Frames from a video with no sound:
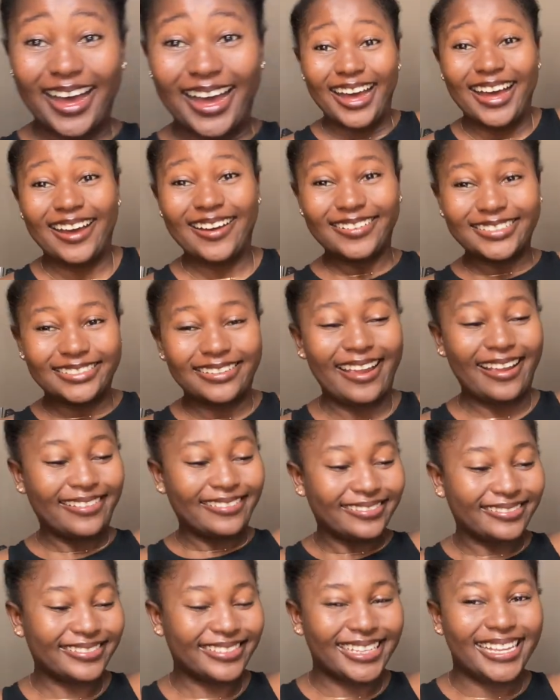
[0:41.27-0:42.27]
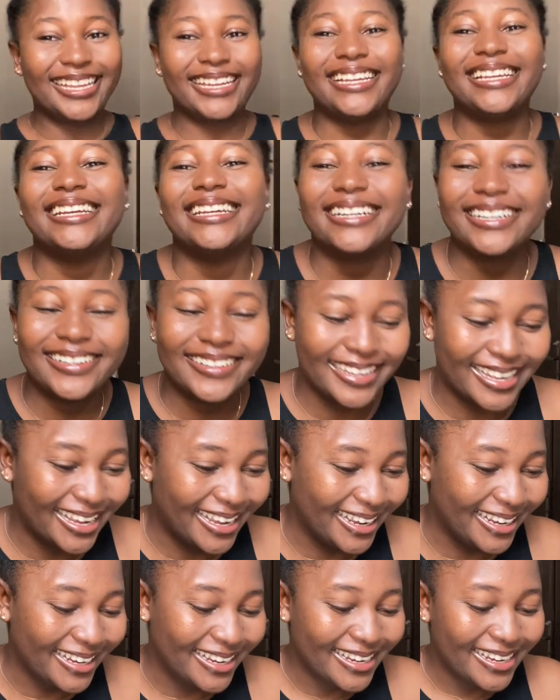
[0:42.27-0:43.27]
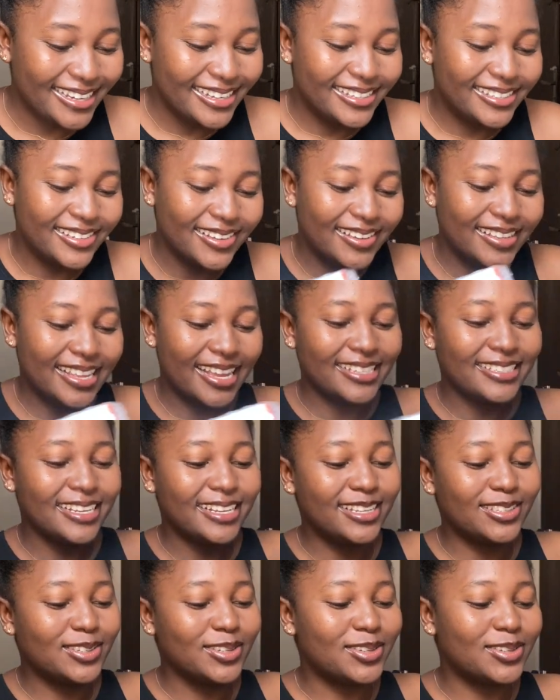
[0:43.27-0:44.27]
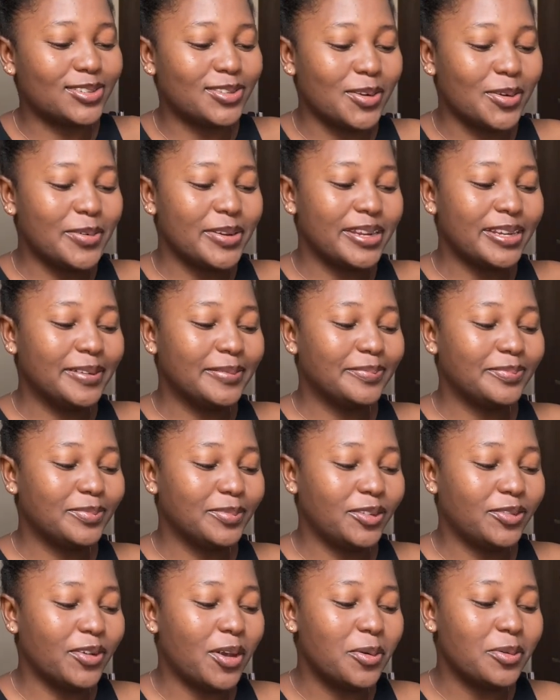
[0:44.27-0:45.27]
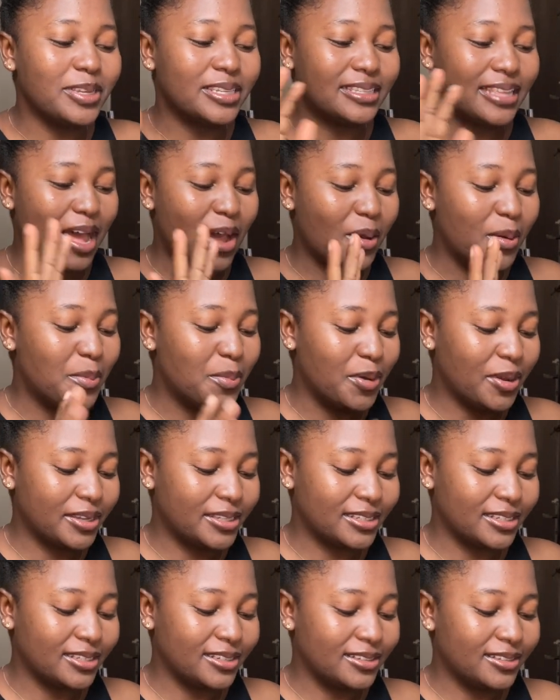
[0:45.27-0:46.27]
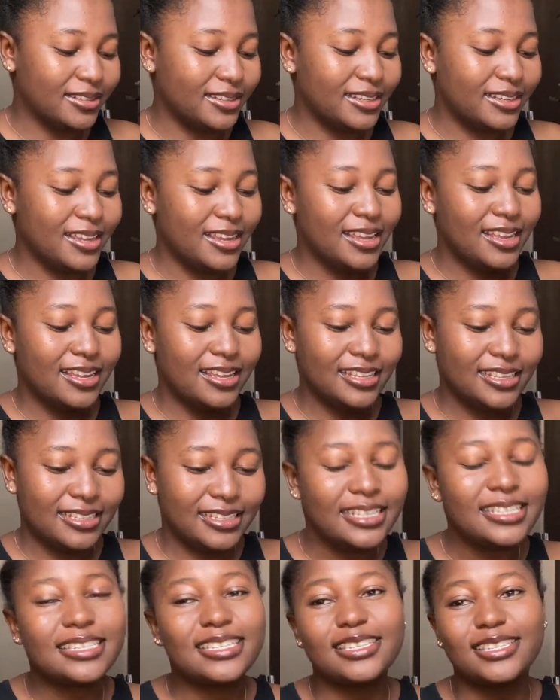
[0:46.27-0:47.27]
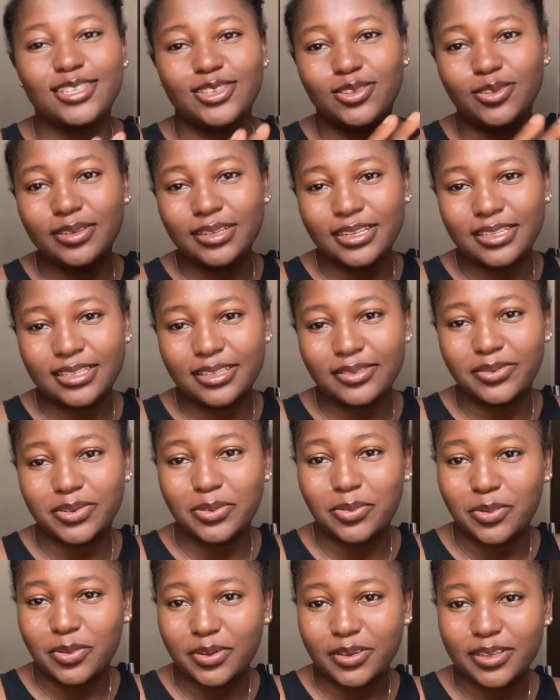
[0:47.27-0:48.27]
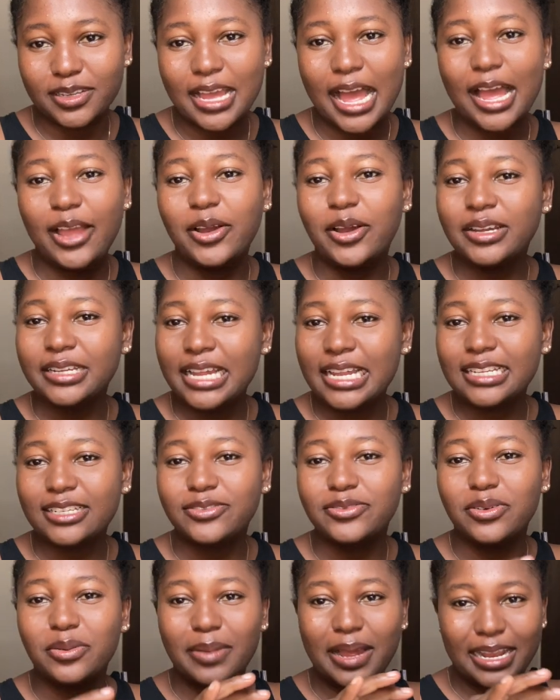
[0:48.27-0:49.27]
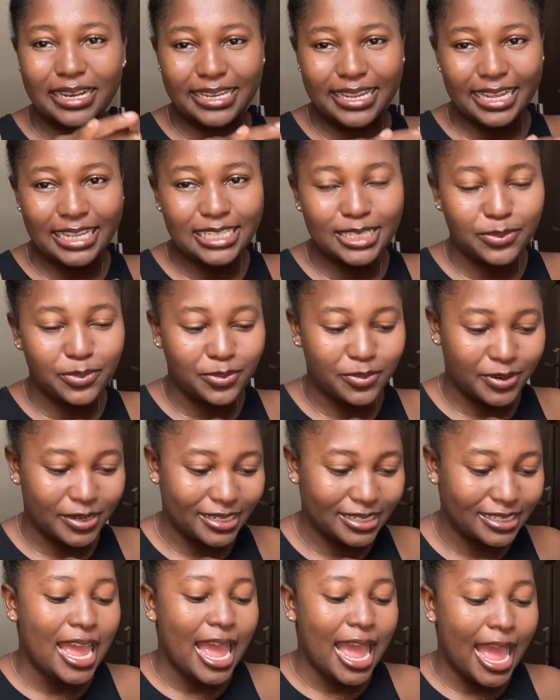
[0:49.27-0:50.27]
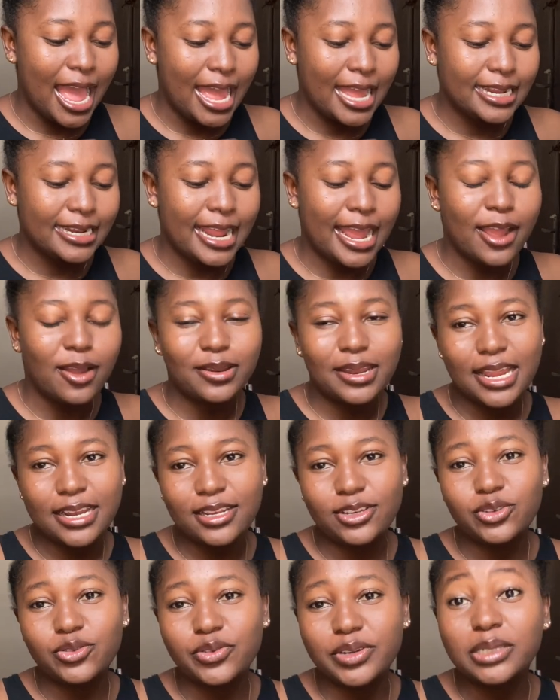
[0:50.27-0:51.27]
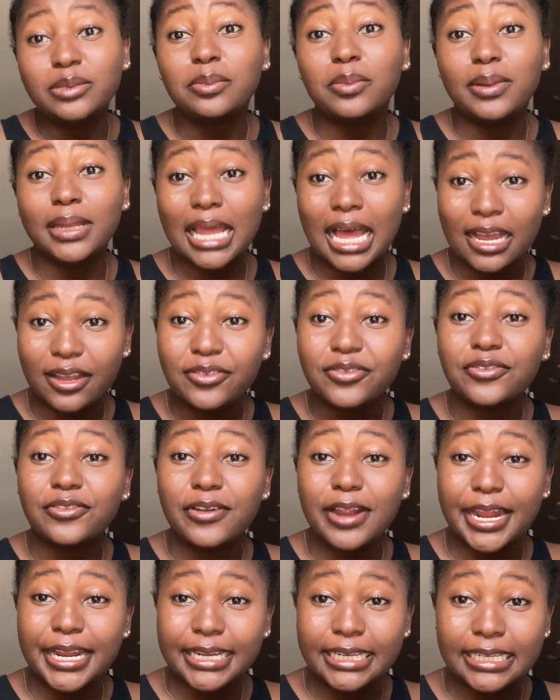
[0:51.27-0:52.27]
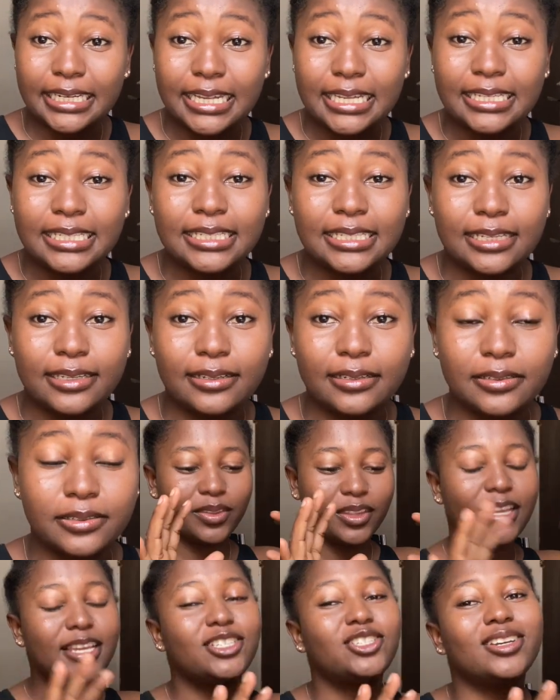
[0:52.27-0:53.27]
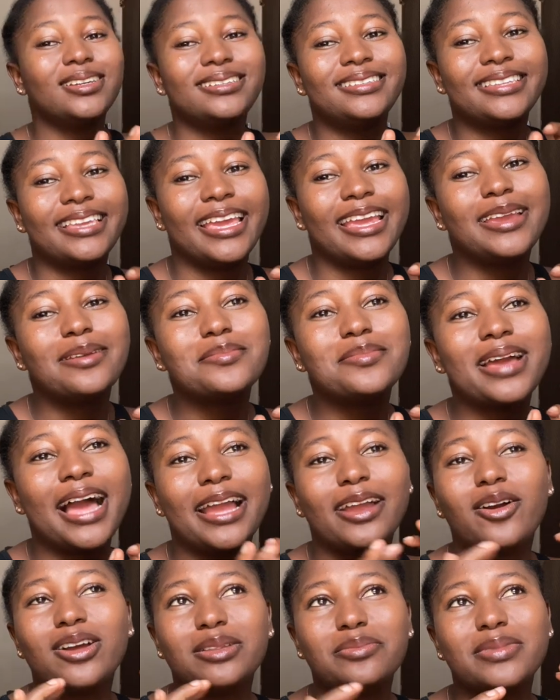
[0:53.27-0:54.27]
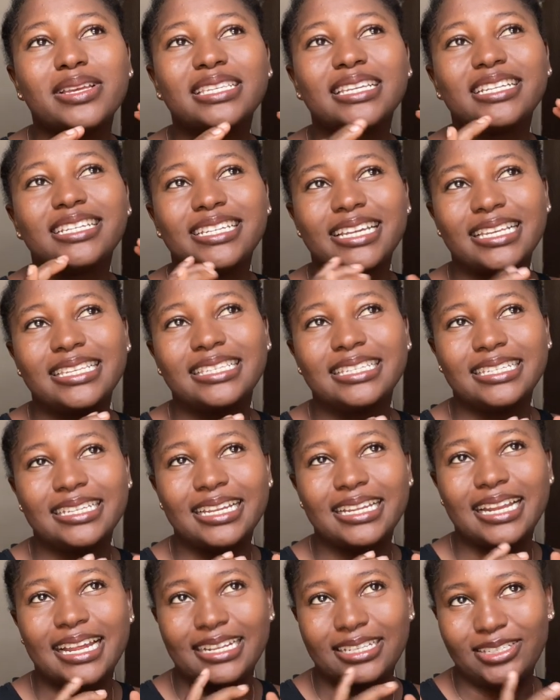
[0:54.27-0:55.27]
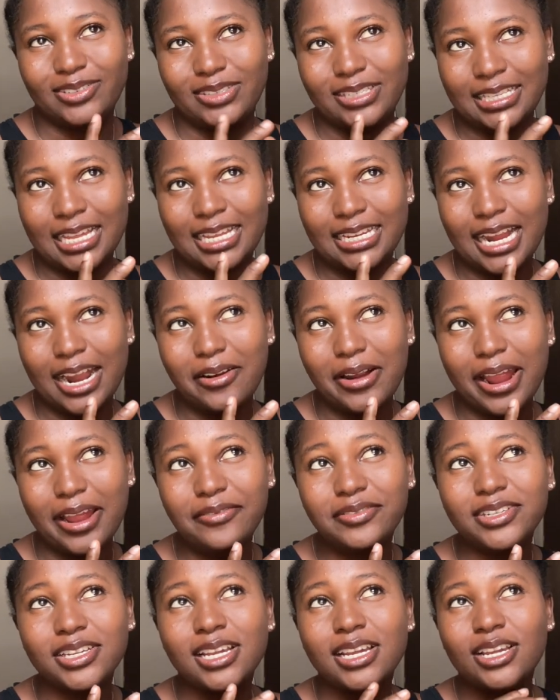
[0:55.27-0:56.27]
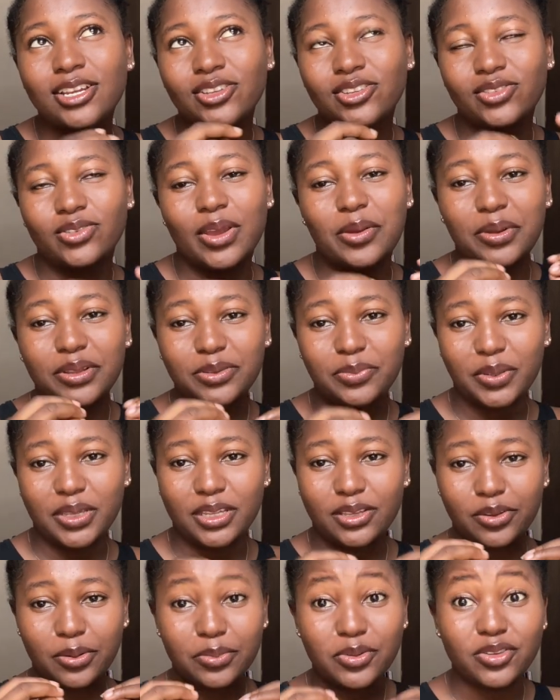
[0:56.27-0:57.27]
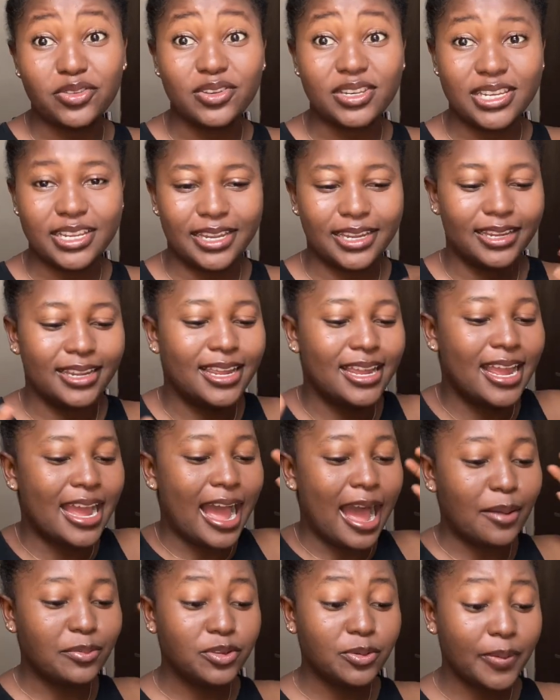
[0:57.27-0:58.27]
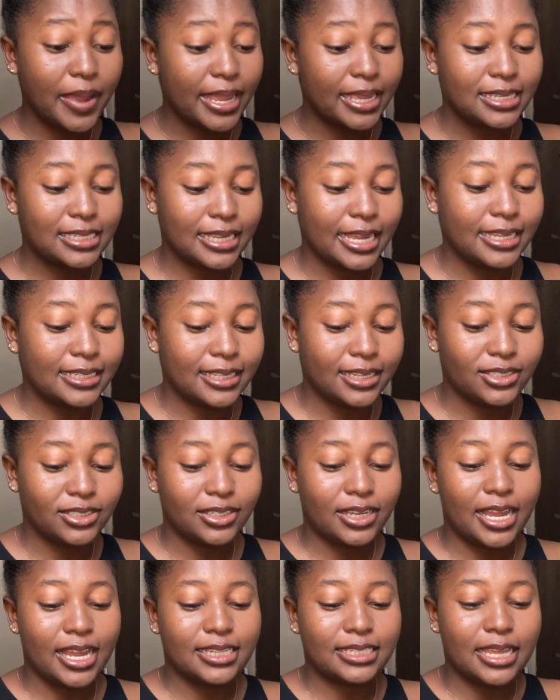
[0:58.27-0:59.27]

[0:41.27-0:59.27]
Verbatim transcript: Oh shit. Okay, so there's a little story before we start unboxing. This is the Sony Z V one. I ordered it from AliExpress and I ordered it during Black Friday sales. It just came. I got the message yesterday that it had arrived, so I went to pick it up today. I'm super excited, you guys.